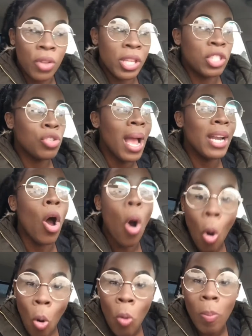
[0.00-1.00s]
They're trying to
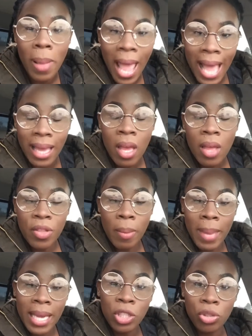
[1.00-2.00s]
hold back the
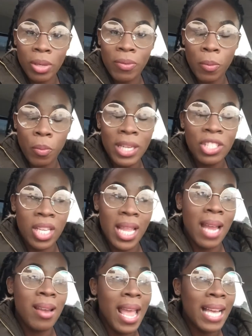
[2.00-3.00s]
ministry from reaching
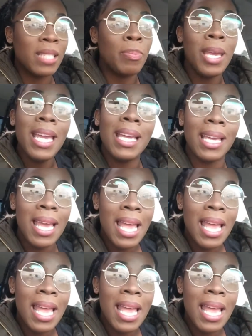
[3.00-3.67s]
that next peak.